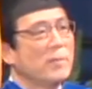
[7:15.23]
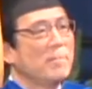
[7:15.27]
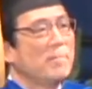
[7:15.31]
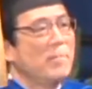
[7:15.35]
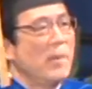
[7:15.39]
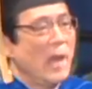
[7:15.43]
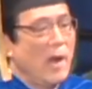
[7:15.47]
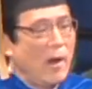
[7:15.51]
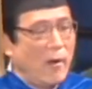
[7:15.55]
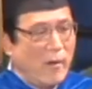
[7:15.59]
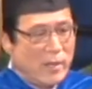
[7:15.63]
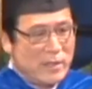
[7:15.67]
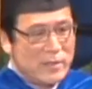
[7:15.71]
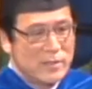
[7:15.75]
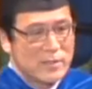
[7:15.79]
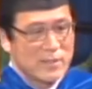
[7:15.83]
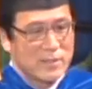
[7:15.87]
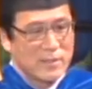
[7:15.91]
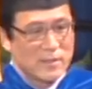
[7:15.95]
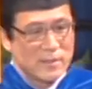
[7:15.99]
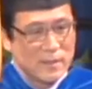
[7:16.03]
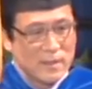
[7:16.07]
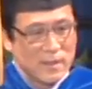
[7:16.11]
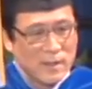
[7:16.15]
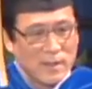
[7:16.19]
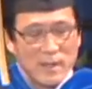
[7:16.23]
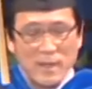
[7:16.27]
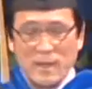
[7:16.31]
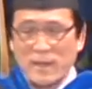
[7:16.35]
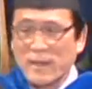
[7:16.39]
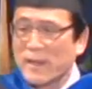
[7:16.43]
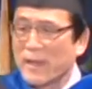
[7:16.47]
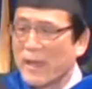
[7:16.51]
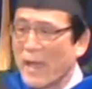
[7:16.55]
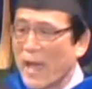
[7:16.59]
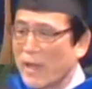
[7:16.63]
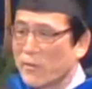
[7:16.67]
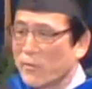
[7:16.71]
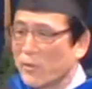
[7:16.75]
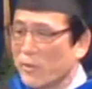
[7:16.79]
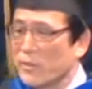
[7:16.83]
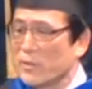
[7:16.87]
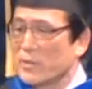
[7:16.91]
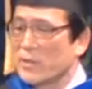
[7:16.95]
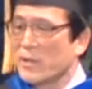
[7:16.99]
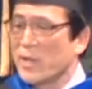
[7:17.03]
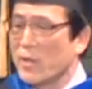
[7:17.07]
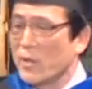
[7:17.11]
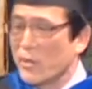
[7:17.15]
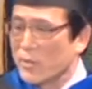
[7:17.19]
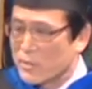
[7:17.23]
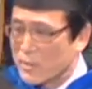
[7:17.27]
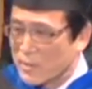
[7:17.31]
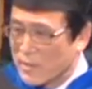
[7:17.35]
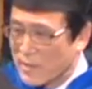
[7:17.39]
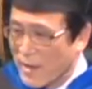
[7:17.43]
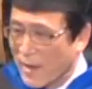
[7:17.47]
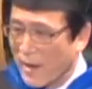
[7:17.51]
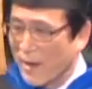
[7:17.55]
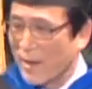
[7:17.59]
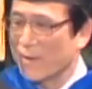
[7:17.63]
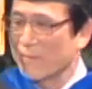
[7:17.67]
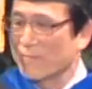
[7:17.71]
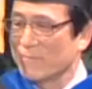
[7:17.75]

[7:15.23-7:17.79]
parents gathered here today.